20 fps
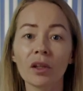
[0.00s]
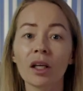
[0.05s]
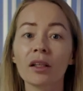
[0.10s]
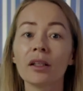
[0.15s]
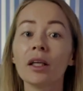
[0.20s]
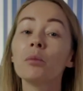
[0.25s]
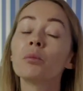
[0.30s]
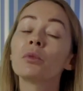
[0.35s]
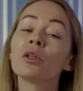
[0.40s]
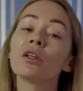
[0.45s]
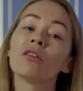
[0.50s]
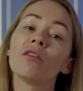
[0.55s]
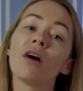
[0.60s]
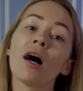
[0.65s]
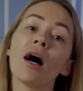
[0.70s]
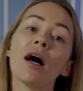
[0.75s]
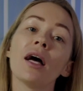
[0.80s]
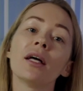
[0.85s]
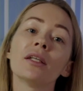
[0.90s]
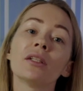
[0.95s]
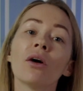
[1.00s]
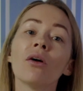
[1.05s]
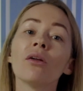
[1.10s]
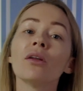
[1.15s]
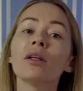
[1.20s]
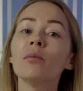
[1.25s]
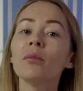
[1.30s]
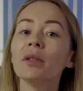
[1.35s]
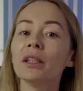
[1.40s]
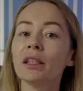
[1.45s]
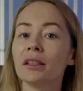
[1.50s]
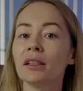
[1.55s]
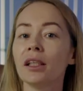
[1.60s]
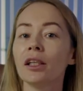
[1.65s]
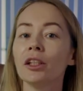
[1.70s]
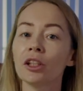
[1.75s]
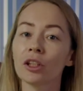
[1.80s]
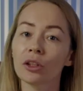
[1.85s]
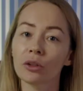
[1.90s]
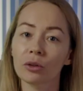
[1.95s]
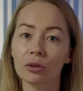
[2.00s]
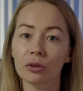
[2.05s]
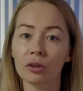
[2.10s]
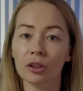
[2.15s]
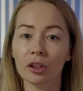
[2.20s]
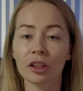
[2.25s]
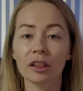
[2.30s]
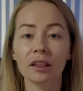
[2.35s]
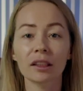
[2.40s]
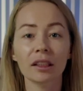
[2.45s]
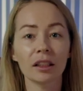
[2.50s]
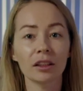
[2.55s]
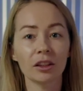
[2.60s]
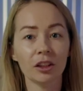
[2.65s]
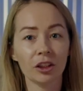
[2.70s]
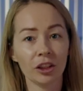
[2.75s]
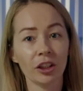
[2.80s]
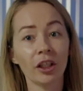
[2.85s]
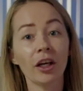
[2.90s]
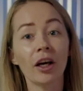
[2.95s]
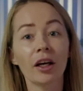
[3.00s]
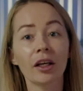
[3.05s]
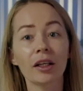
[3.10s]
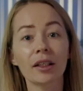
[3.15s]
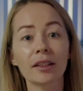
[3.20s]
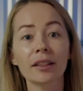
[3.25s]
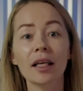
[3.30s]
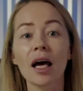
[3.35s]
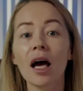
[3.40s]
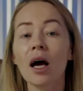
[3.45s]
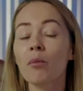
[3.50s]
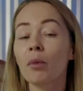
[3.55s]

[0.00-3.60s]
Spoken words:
They provide all the meditation cushions and chairs,